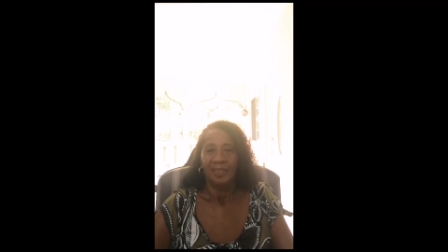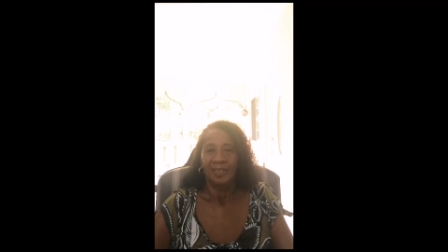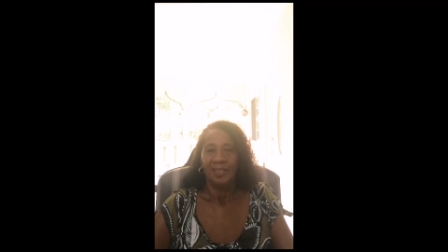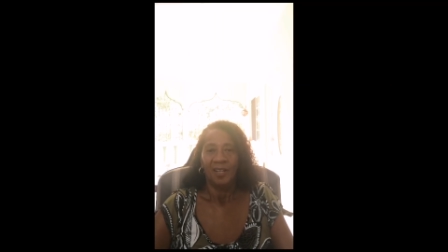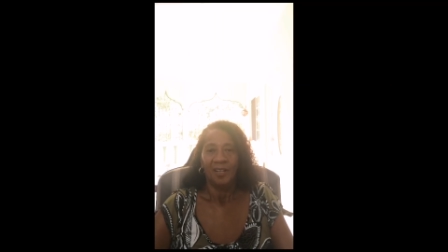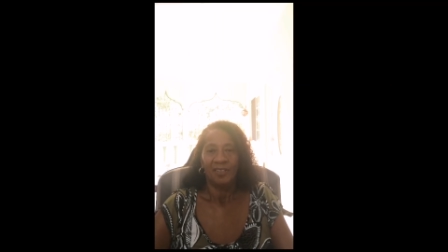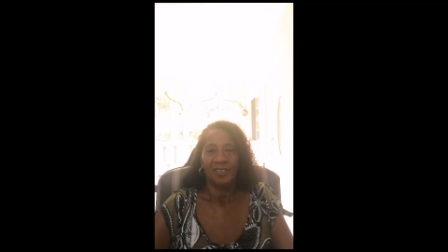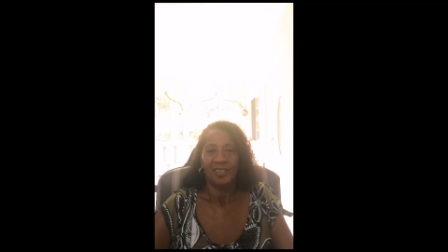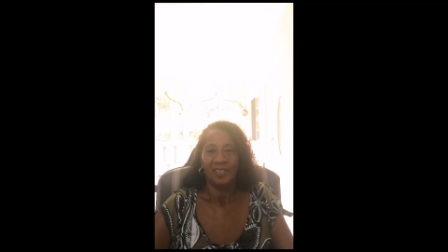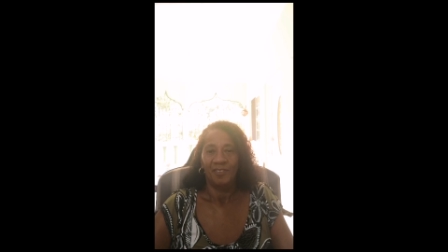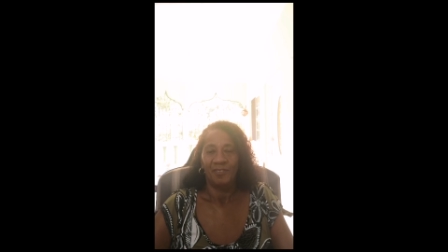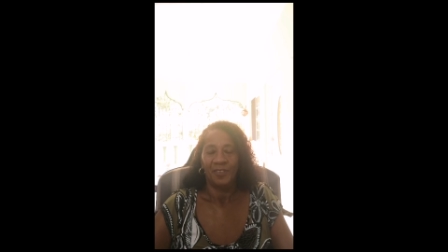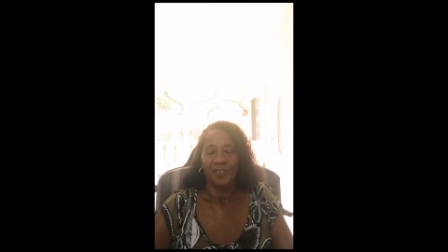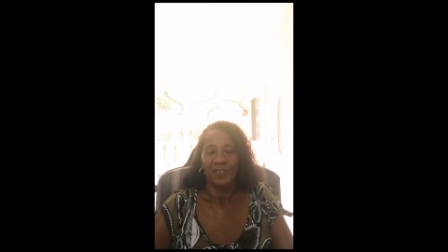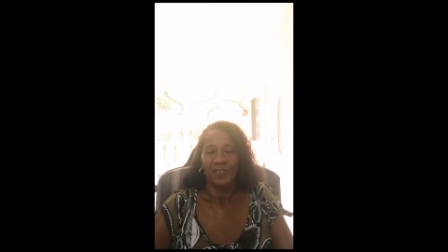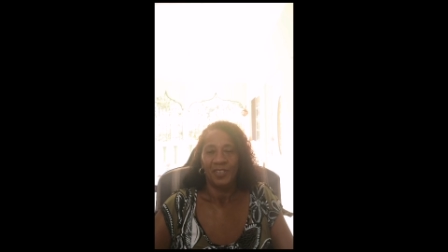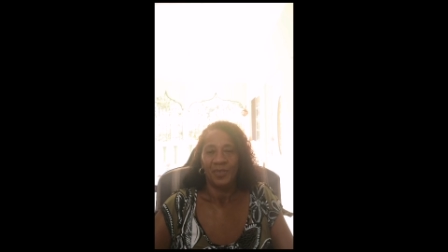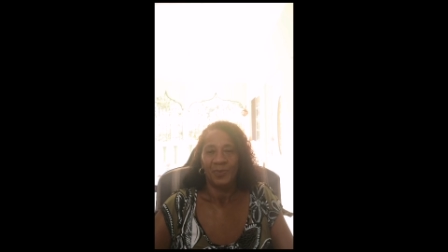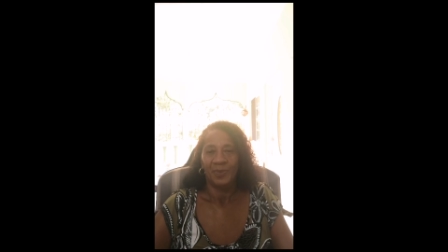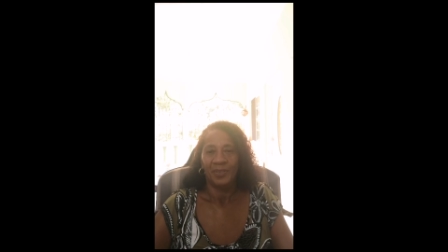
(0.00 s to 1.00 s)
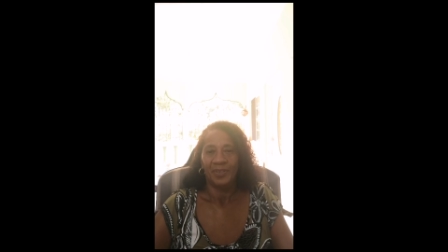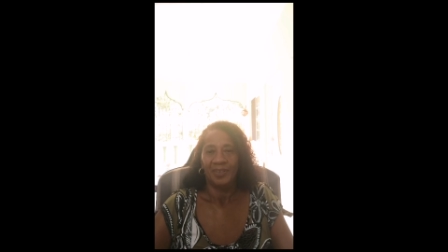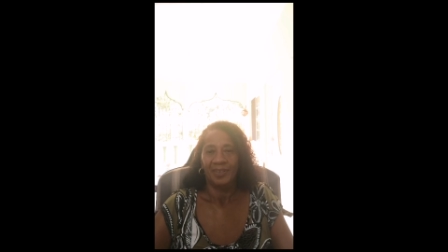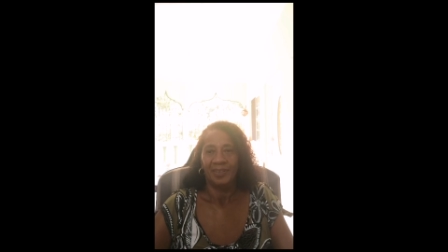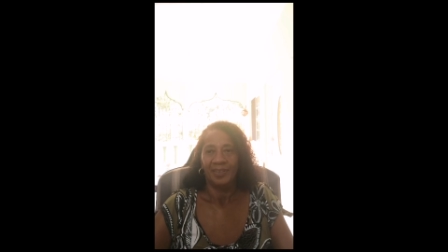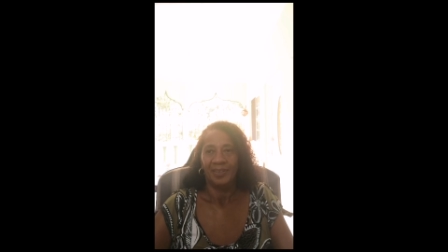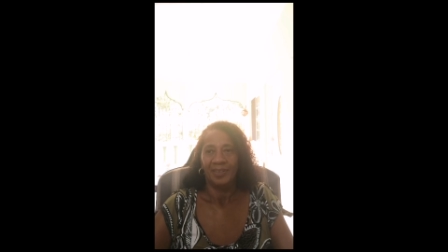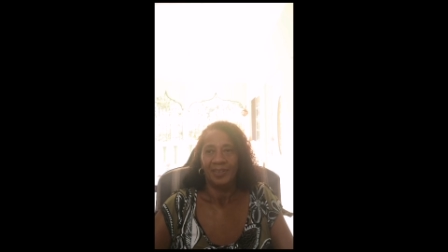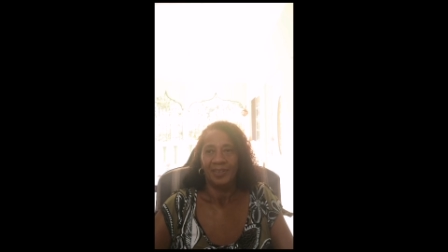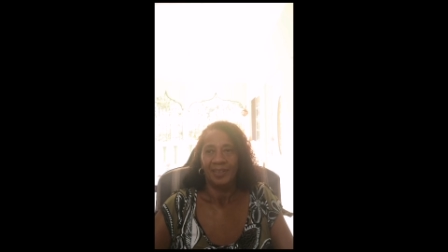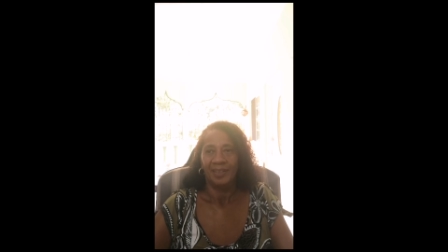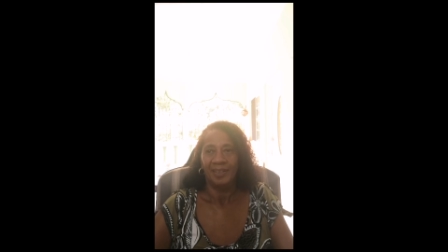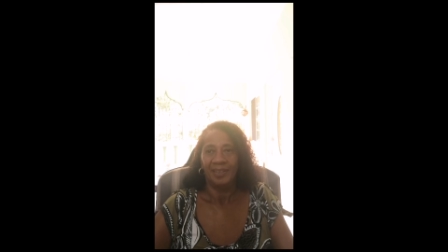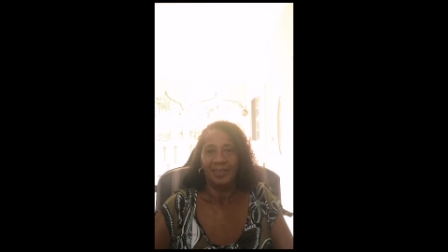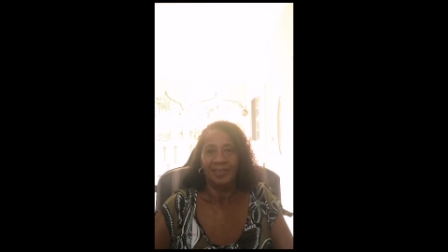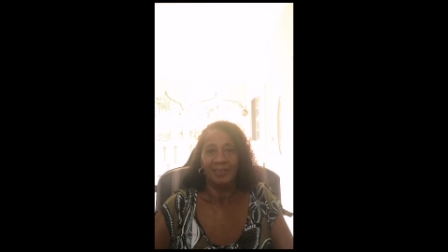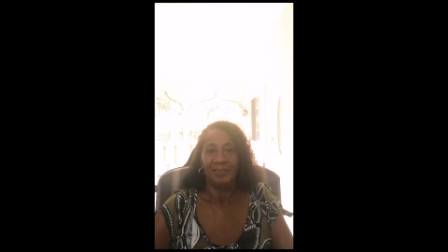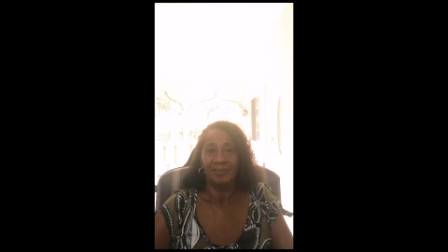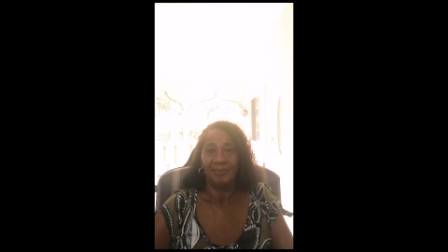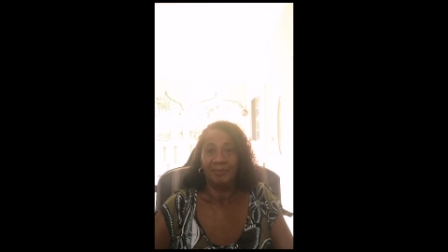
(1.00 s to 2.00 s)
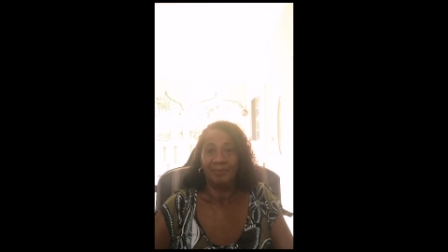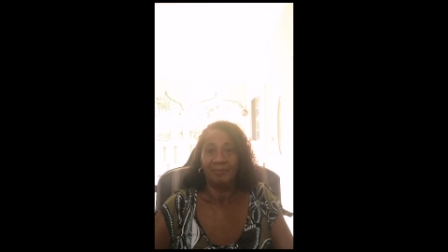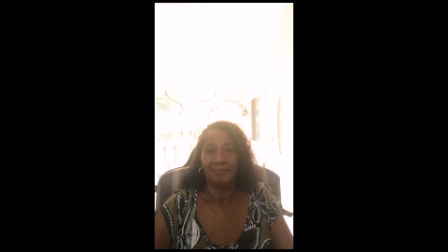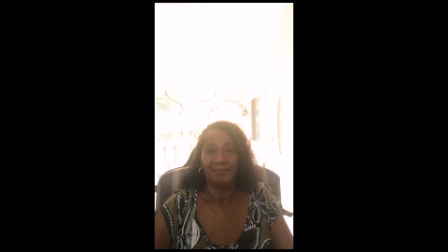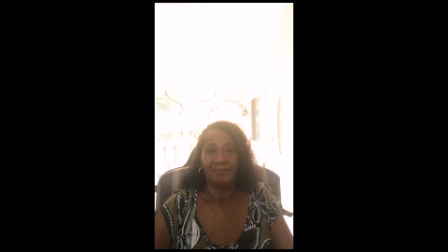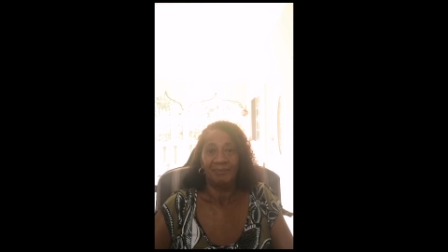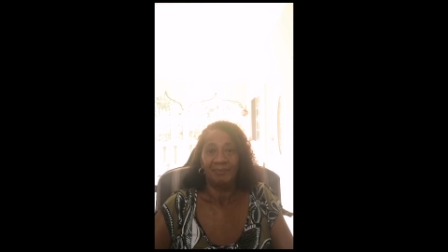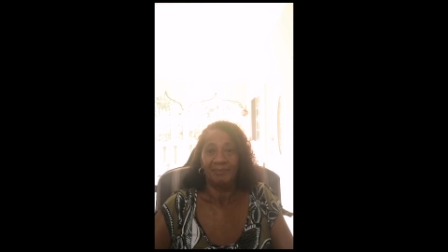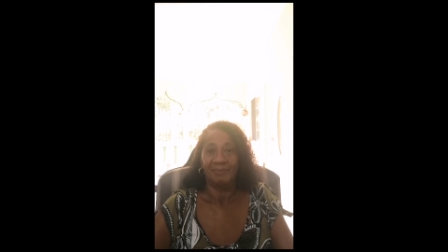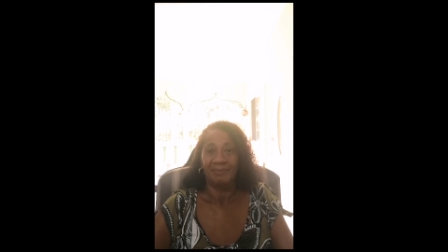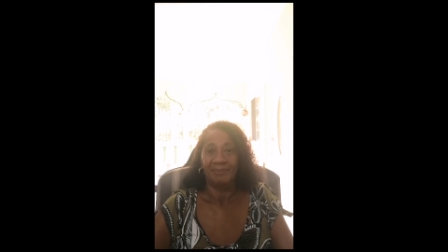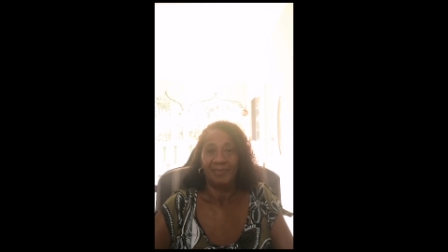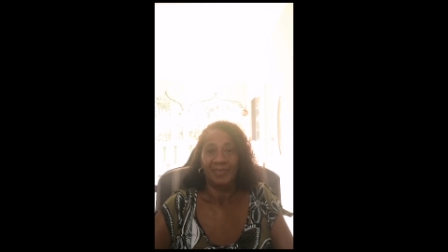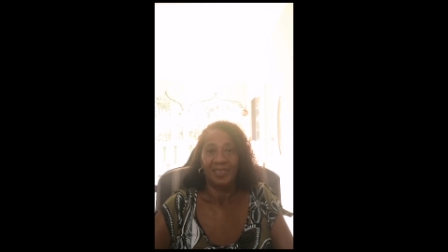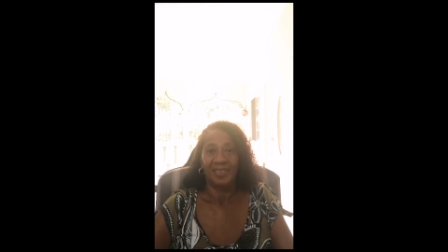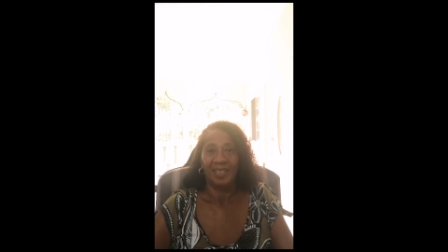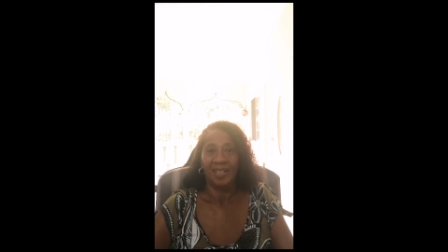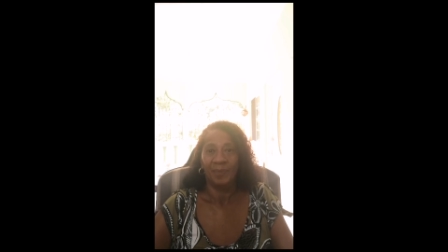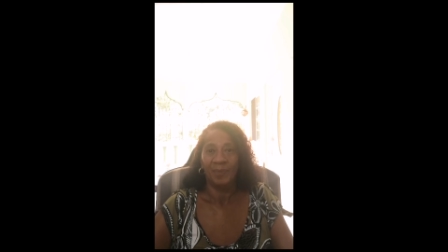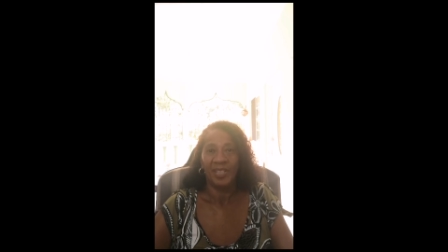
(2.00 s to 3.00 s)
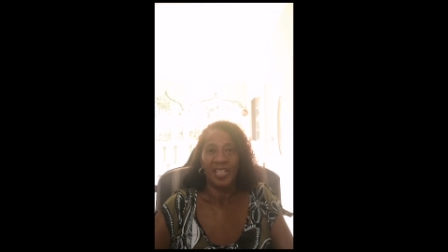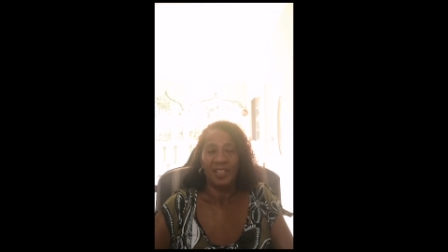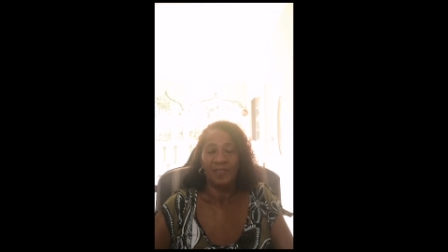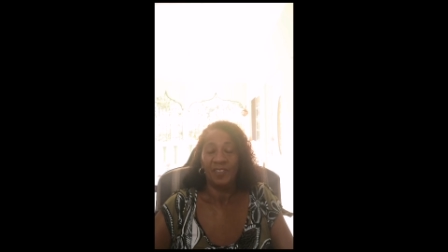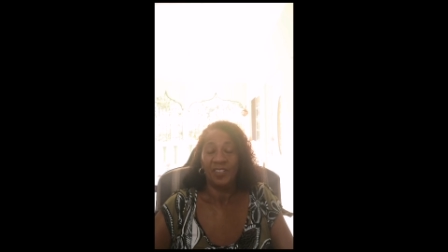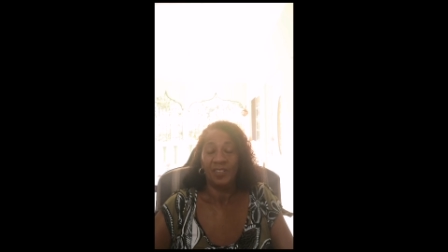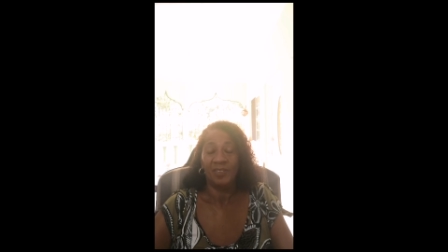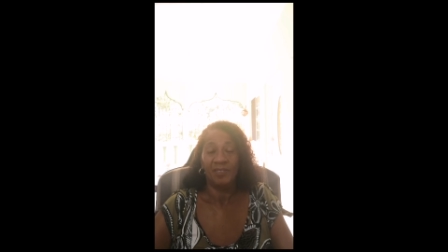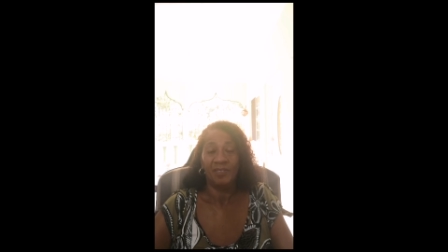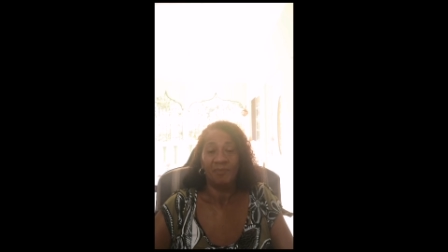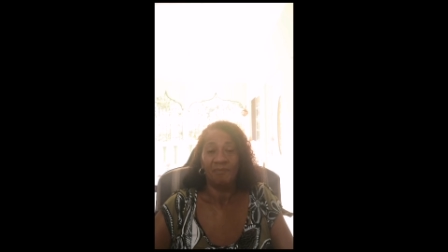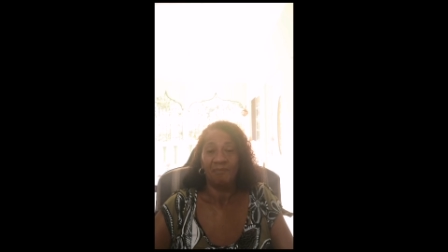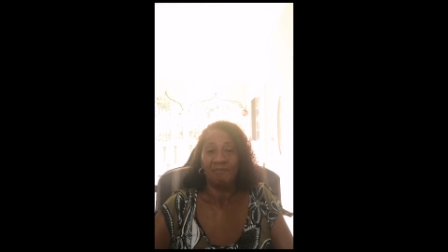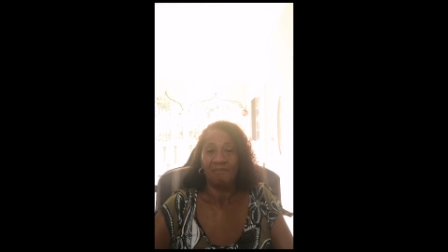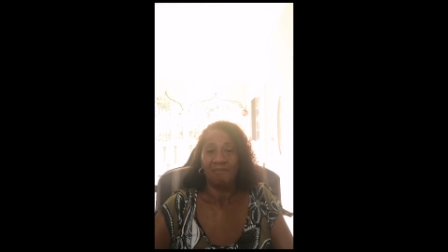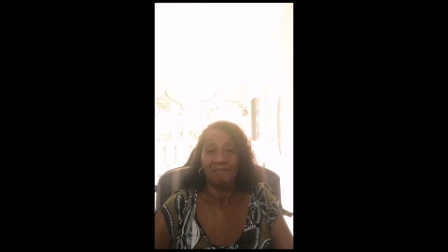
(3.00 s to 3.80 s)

Not advisable. I mean, even